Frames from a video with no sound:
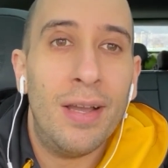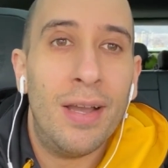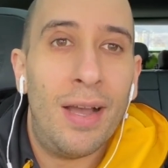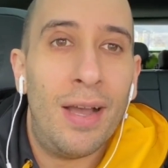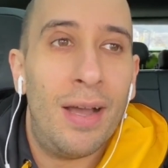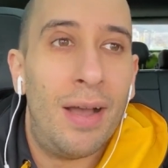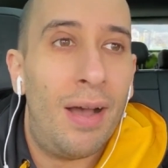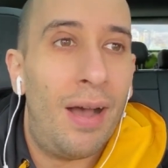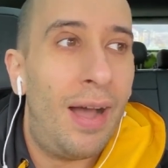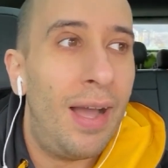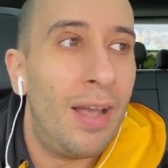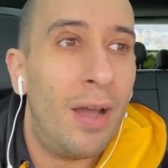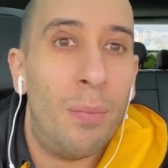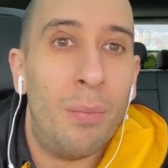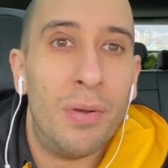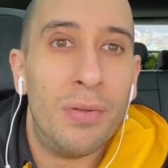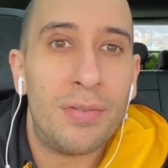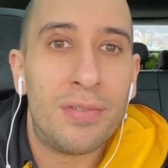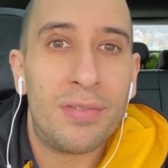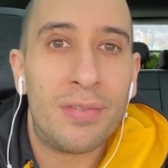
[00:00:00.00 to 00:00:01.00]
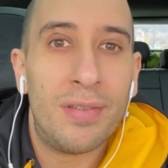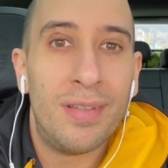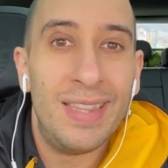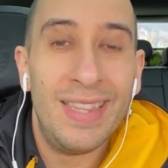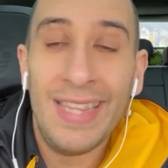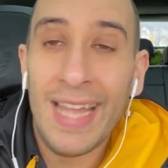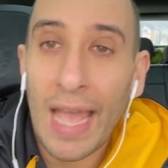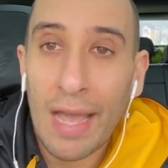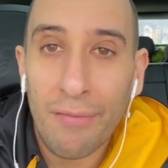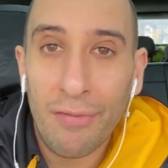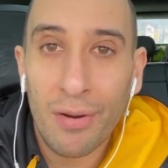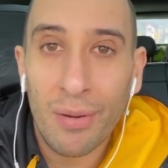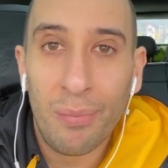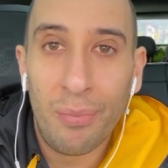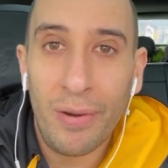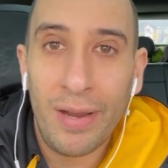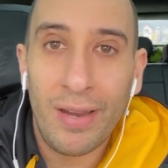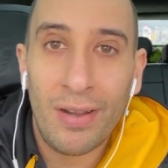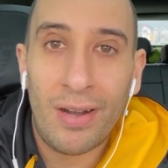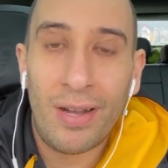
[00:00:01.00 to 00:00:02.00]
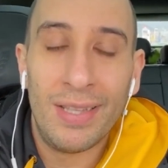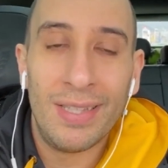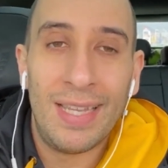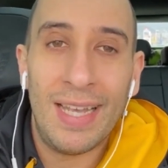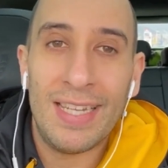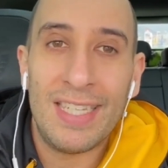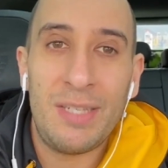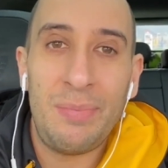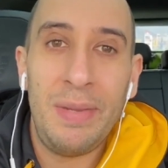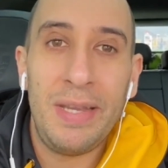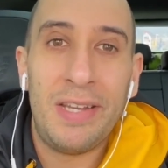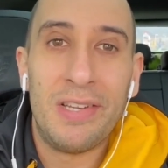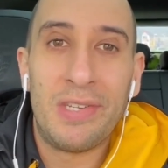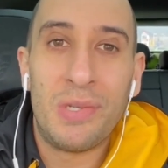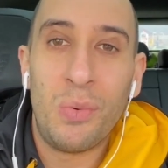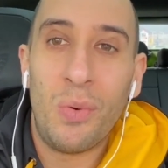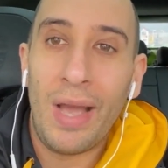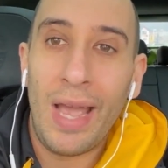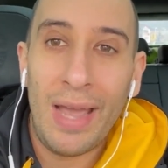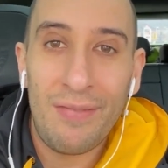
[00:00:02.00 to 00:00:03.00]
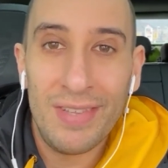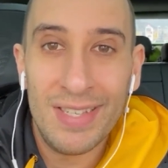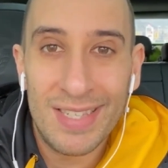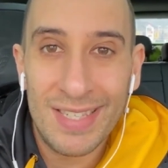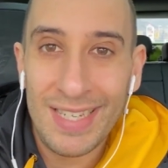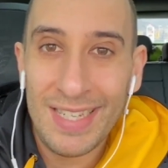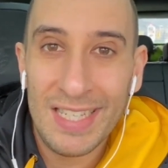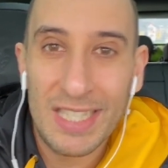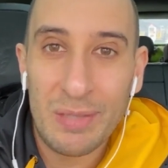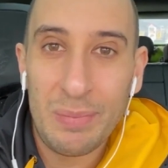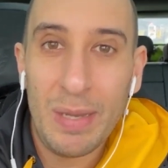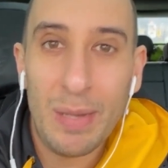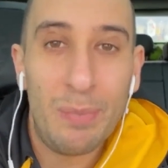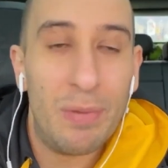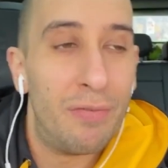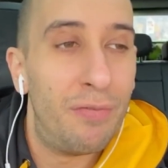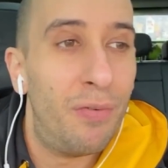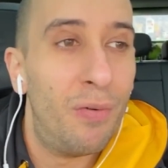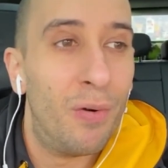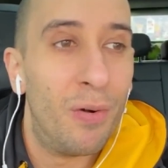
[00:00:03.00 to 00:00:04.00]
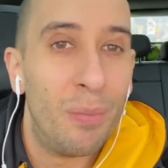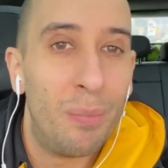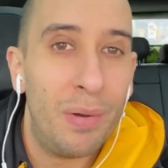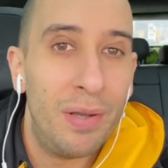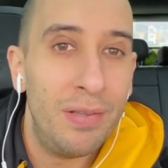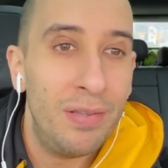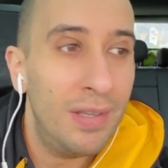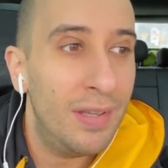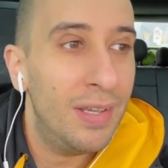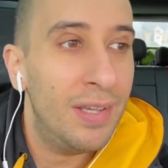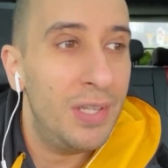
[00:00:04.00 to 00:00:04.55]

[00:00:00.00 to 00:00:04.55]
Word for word: Uh, I almost never bring on guest speakers who I haven't seen speak before, but